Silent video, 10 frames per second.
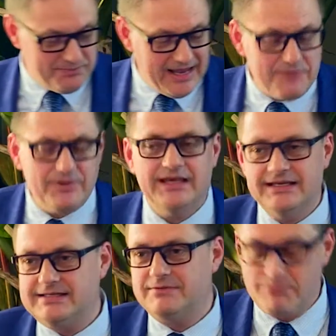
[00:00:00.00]
Maybe
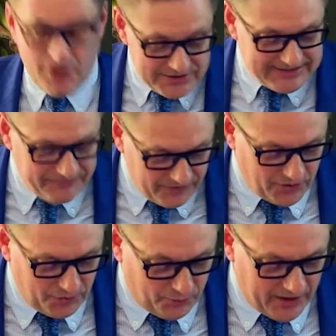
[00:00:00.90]
it's the most
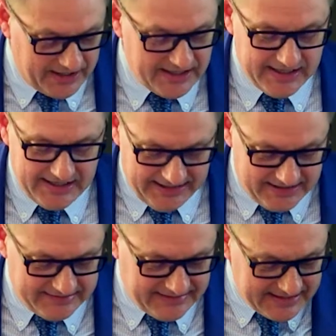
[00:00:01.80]
difficult one in
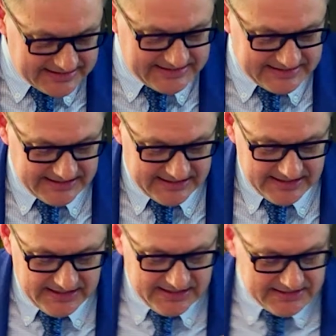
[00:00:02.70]
the text.
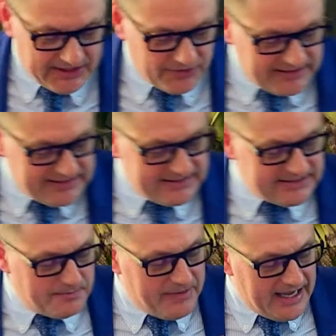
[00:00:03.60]
So this is
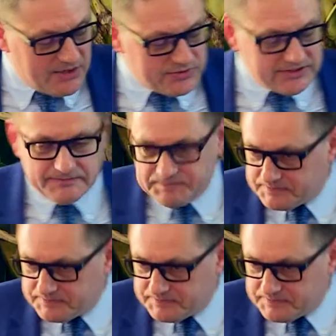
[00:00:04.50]
about